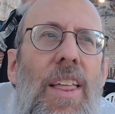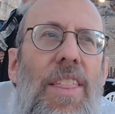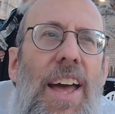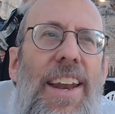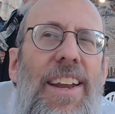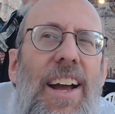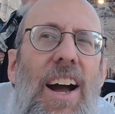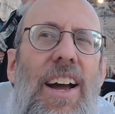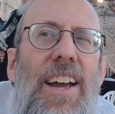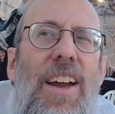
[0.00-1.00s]
Then,
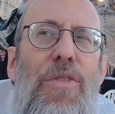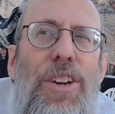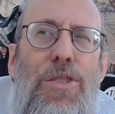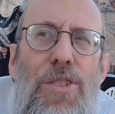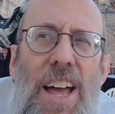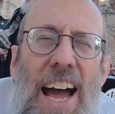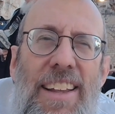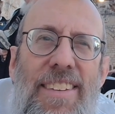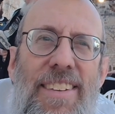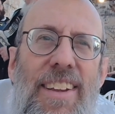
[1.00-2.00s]
if we do
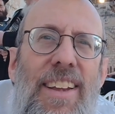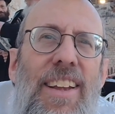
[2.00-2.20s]
that,